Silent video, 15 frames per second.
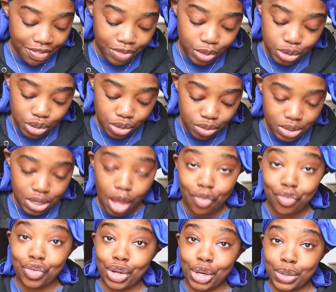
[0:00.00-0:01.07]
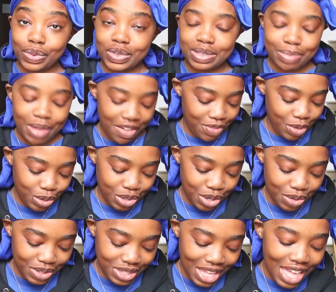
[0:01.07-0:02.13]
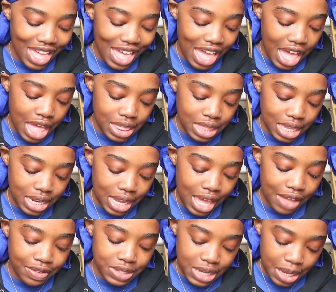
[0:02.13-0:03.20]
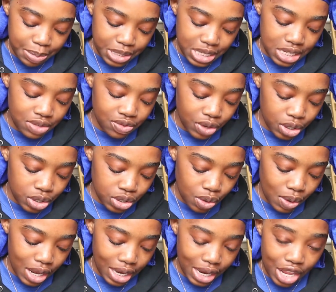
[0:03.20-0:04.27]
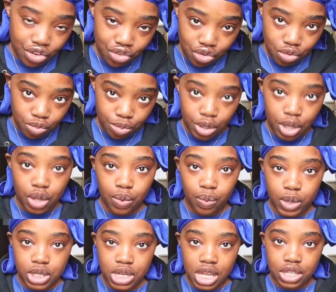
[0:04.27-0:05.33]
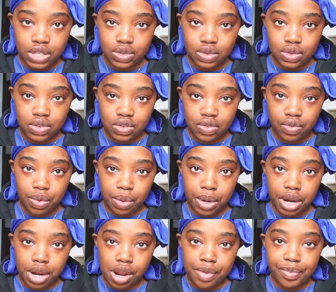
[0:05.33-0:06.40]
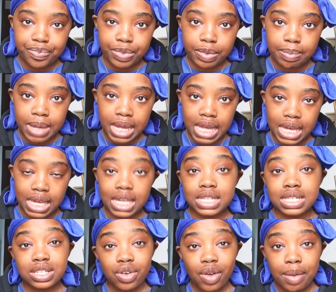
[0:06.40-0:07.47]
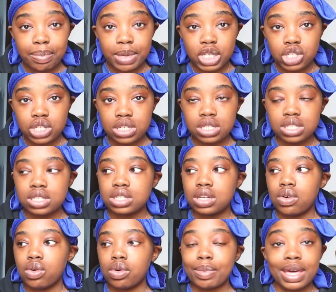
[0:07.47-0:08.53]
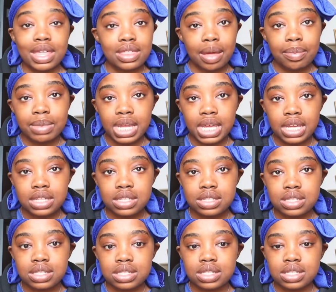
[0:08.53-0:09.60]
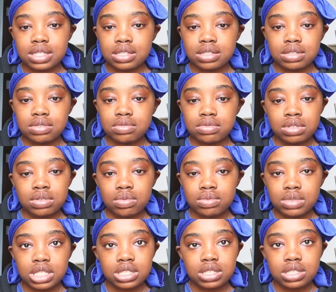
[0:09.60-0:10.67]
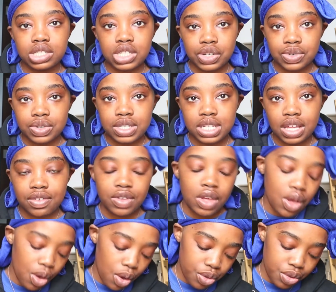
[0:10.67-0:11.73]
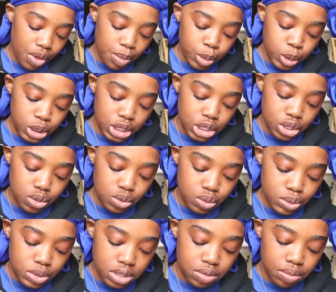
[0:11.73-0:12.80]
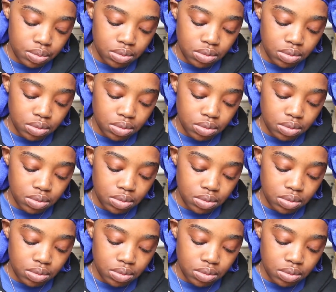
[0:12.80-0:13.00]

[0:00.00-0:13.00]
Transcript: photos, and then I have Snapseed, Fonto, and Lightroom, which I use for my Instagram pictures or my thumbnails, just general stuff. Although I mostly use